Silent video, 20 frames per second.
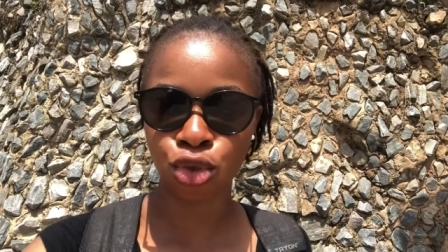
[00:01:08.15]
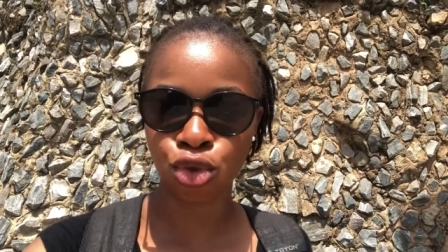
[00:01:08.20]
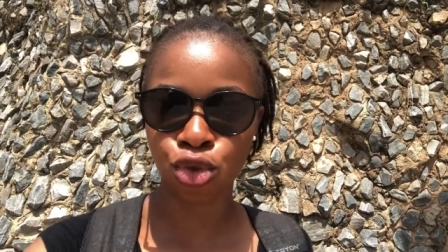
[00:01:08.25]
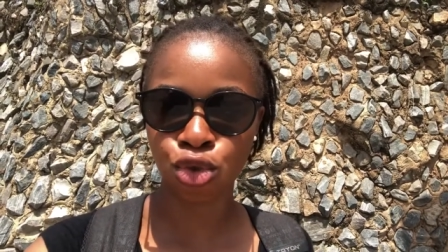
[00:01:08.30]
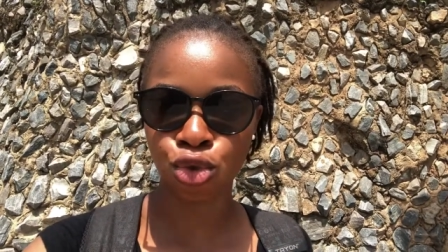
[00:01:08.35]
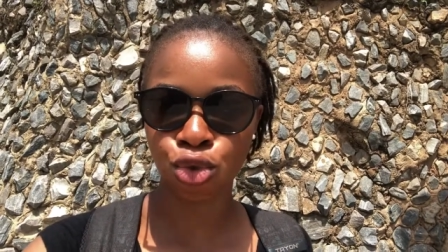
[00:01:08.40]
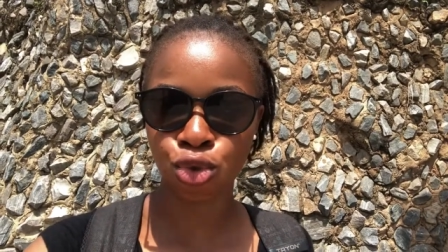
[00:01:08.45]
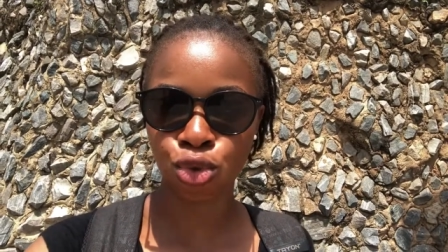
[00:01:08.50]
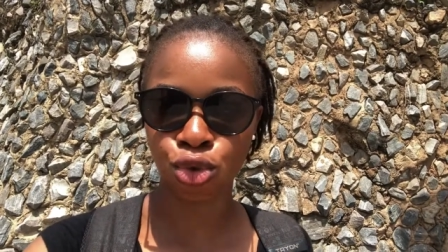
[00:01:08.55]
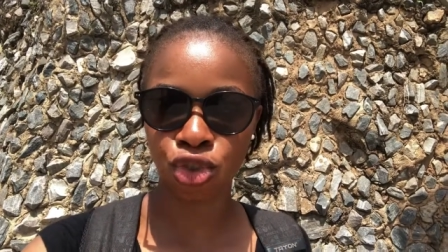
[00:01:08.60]

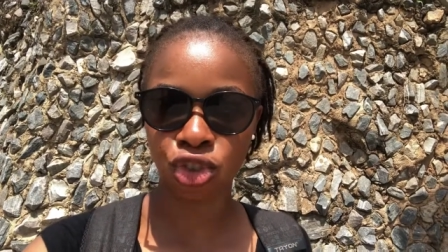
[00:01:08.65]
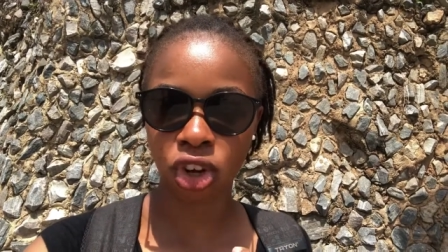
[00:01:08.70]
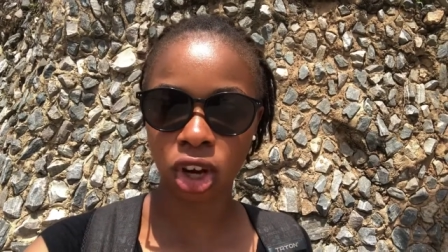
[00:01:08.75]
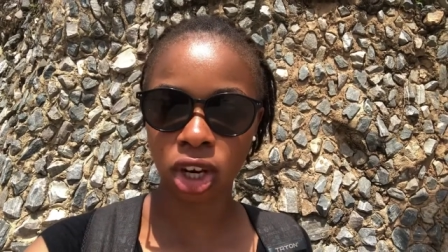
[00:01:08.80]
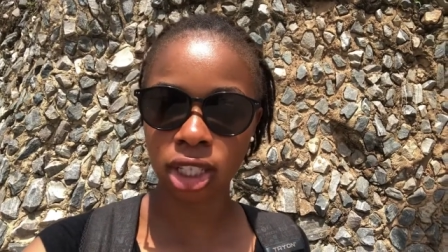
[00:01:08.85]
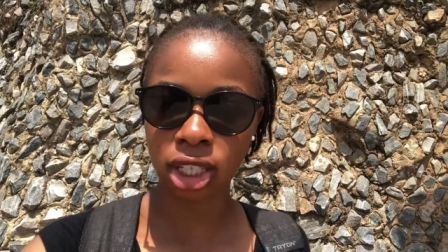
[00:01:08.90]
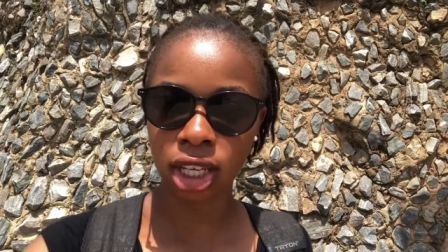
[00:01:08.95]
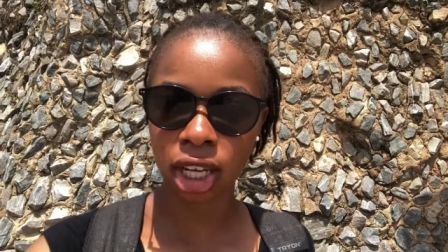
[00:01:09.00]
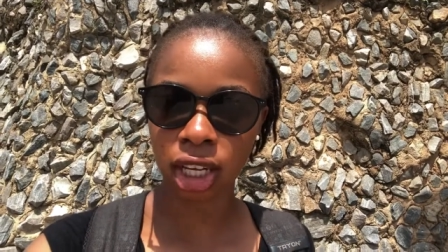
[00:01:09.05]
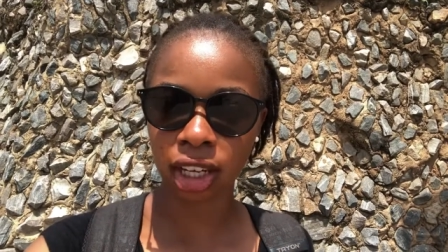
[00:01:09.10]
to
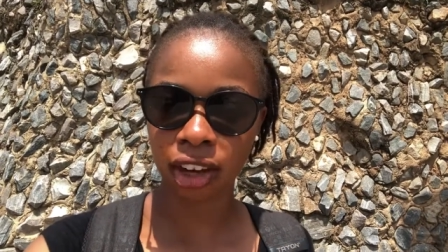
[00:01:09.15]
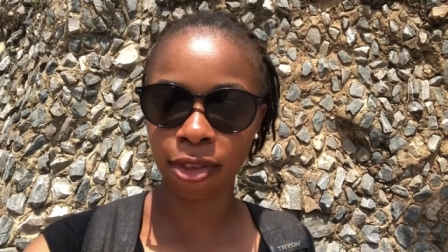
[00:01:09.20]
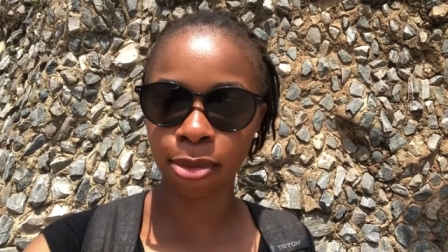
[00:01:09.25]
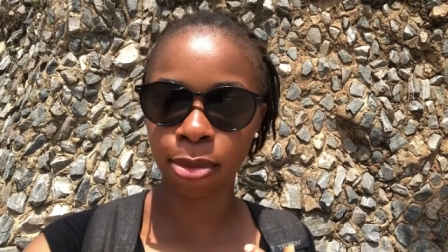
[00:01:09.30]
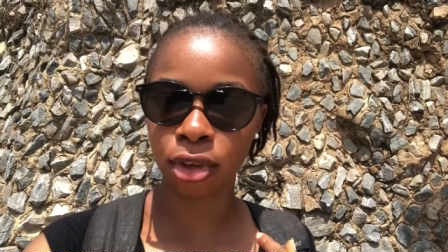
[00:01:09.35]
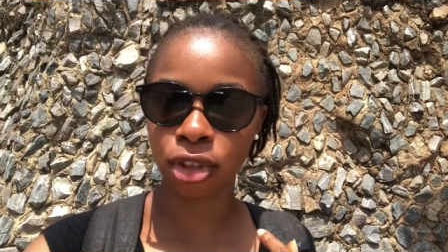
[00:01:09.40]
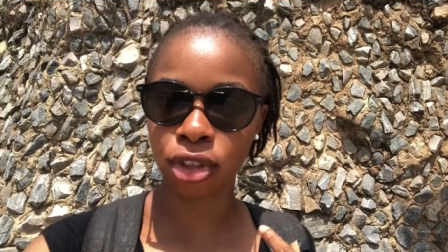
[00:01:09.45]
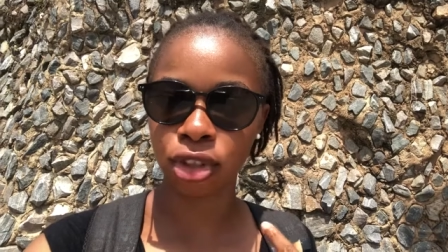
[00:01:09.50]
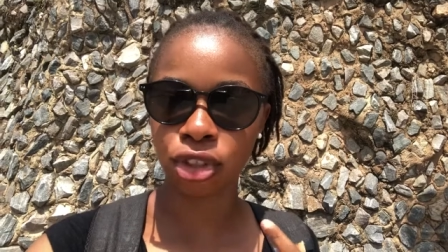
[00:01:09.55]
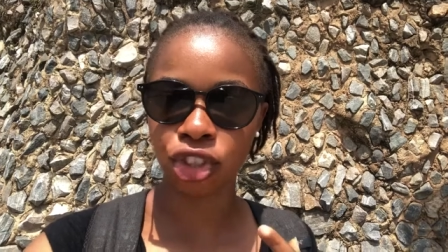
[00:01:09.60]
Zartech i've got
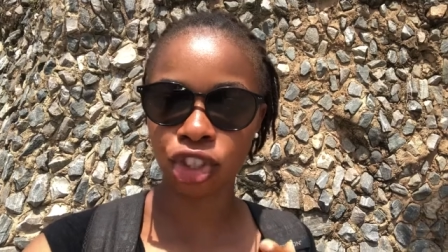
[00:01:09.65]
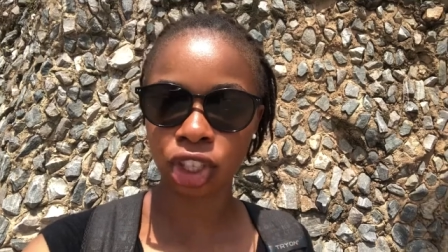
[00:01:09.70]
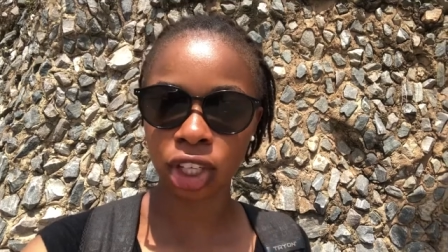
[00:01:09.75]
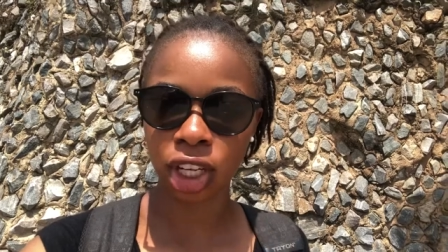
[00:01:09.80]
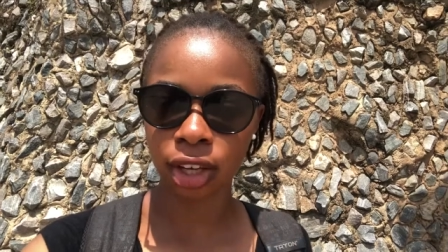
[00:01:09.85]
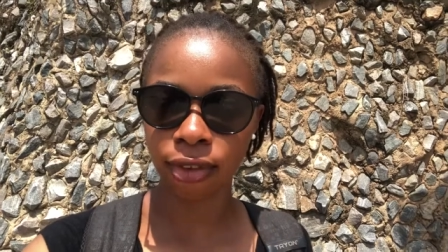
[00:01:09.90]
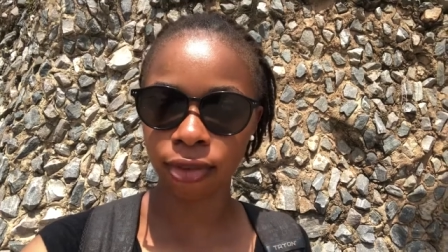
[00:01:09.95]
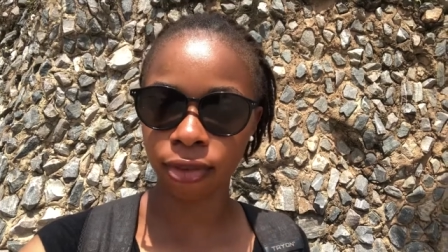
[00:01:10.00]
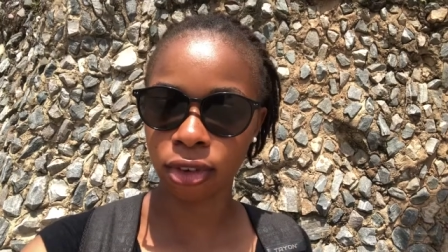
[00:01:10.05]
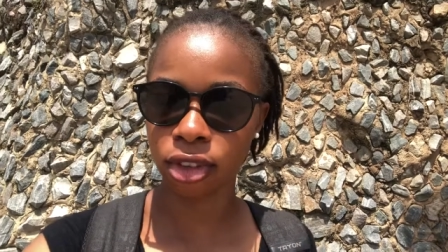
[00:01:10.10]

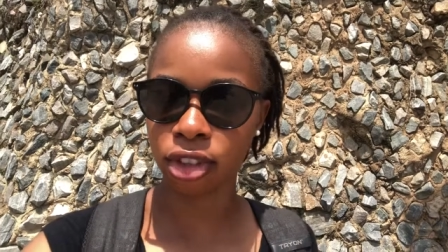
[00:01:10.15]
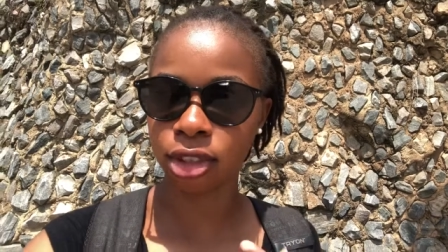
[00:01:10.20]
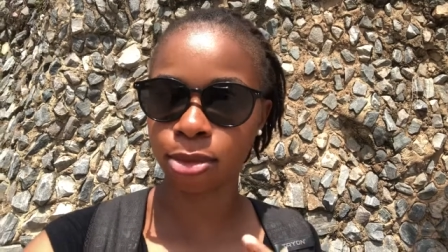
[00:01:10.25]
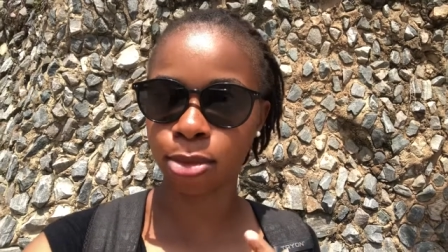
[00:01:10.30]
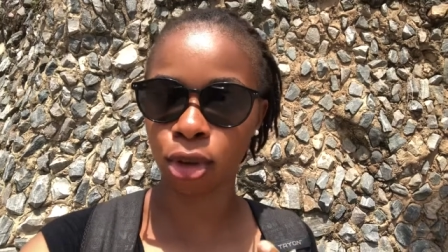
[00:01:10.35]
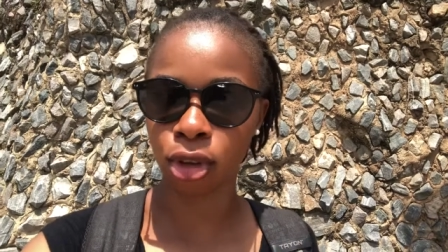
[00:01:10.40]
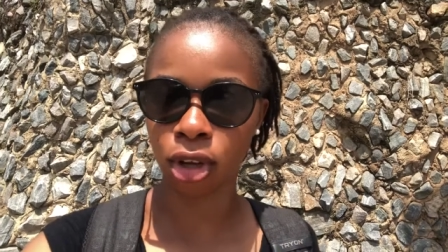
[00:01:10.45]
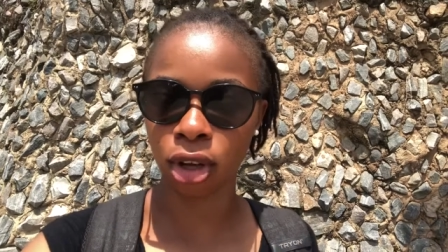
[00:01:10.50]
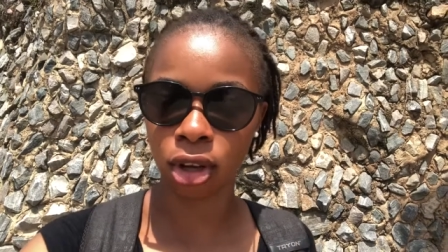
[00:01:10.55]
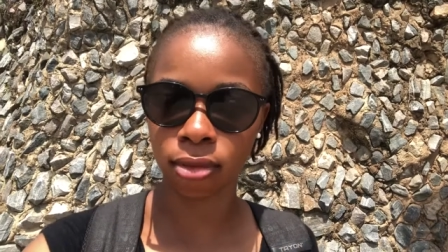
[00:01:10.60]
chicken for the
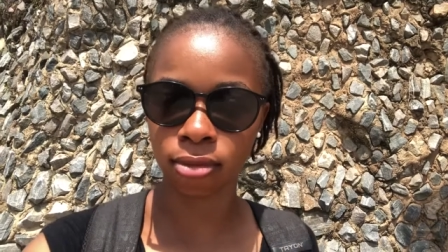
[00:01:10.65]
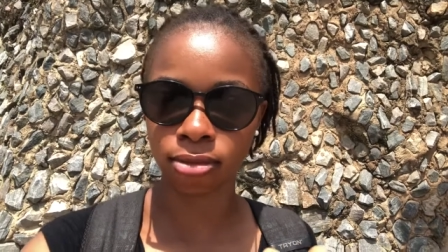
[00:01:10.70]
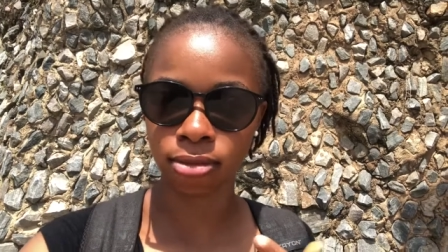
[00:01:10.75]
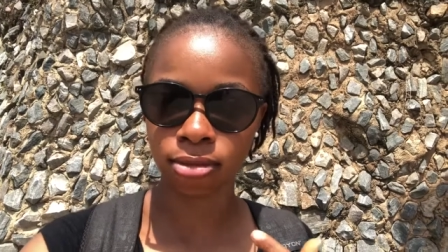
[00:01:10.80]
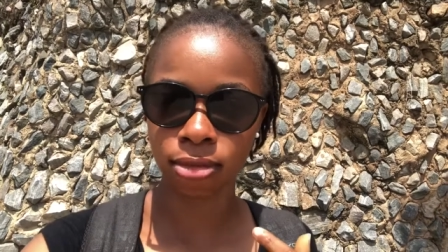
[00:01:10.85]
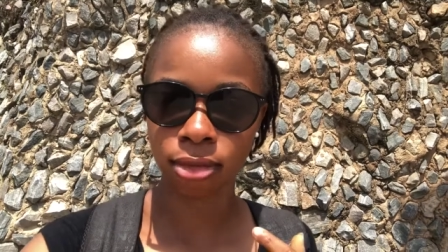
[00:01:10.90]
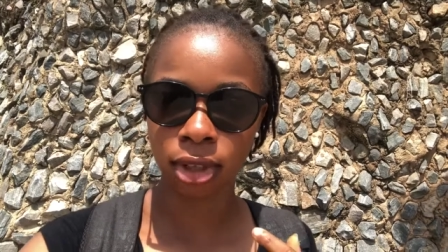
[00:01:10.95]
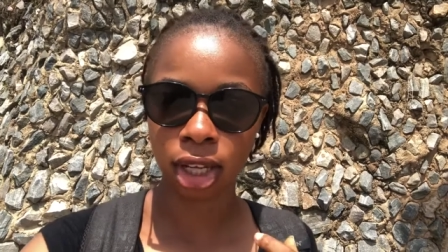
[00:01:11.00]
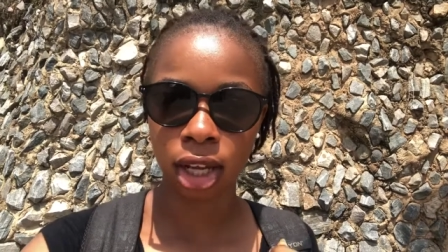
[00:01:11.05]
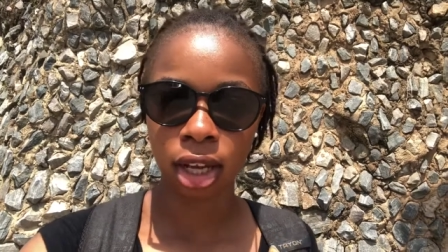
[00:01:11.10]
small um
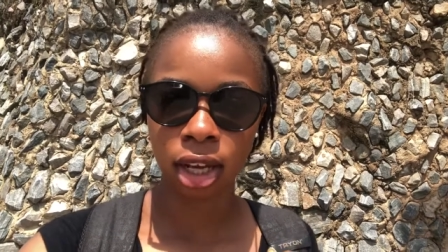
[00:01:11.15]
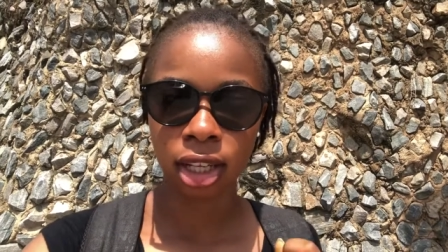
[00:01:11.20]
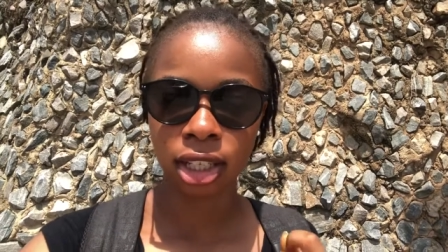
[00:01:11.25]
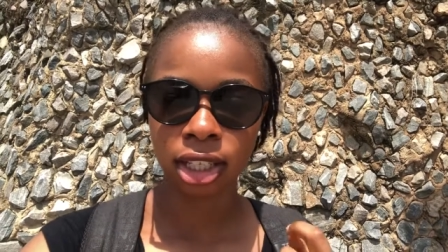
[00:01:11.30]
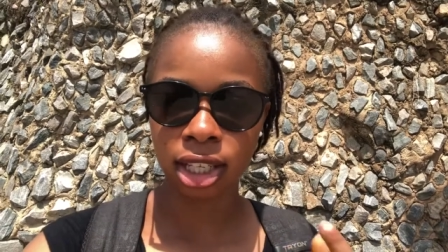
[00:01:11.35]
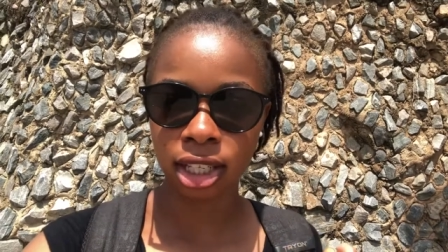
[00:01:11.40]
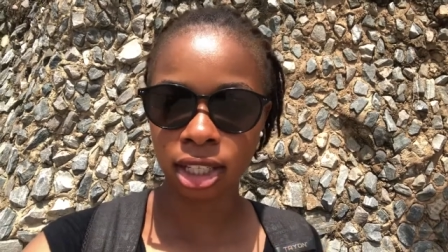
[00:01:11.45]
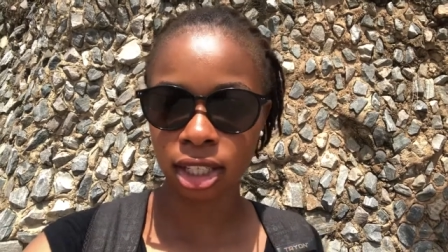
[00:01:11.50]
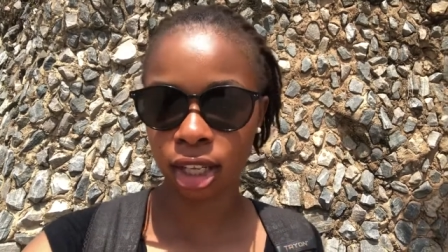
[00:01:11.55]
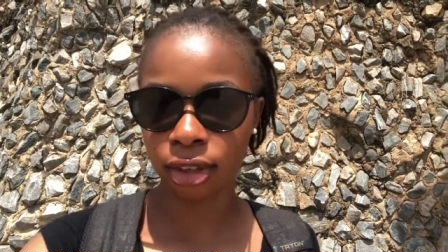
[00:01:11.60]

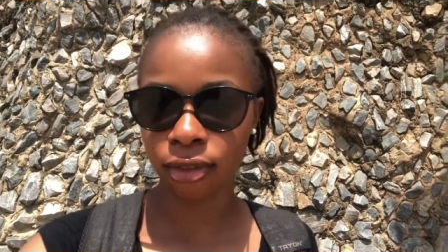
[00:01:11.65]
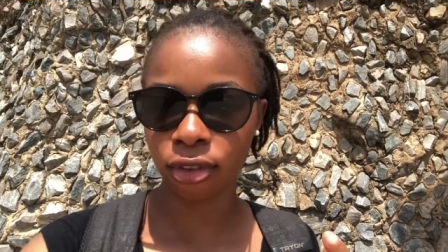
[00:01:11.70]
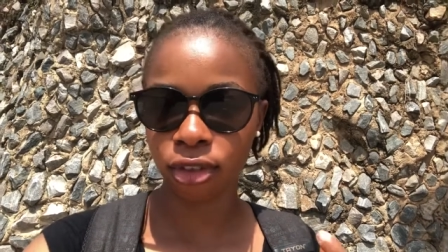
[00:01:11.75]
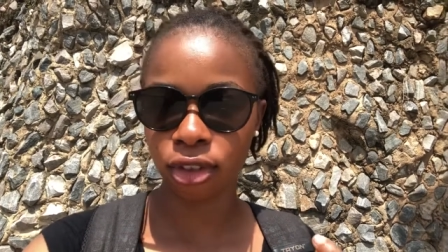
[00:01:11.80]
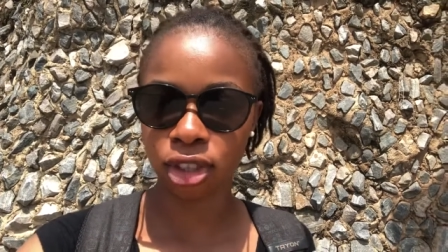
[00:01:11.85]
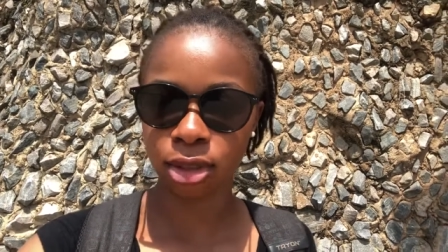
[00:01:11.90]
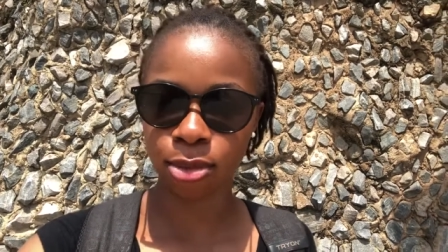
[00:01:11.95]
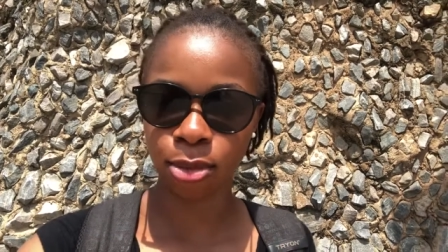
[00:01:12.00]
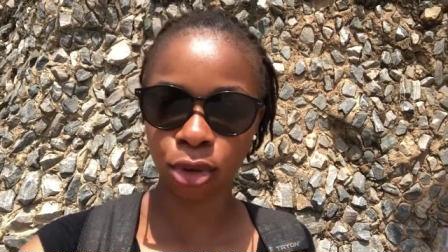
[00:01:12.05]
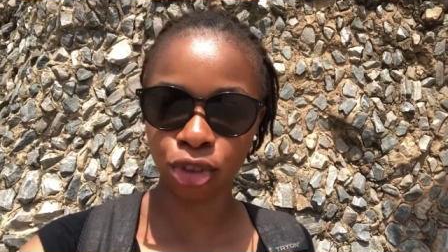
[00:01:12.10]
gizzard for the
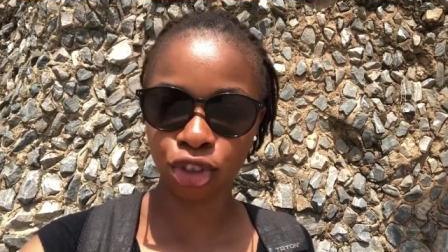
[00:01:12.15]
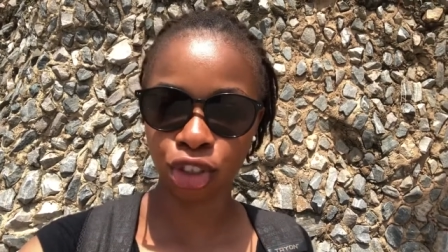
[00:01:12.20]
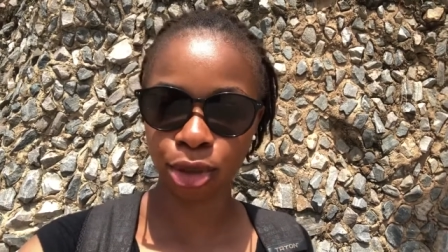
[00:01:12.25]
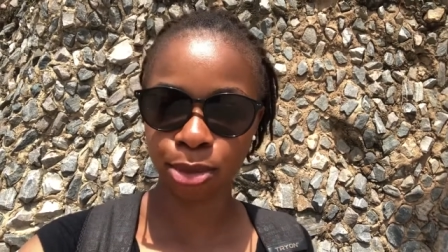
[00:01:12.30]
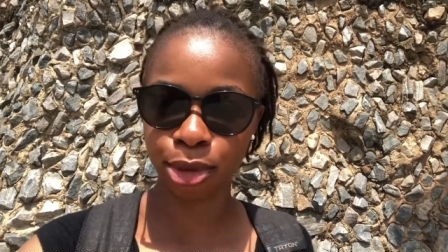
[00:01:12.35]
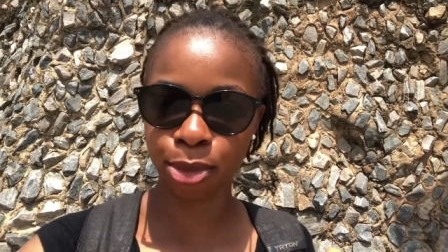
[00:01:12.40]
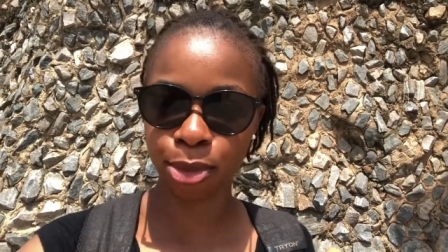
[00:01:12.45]
small chops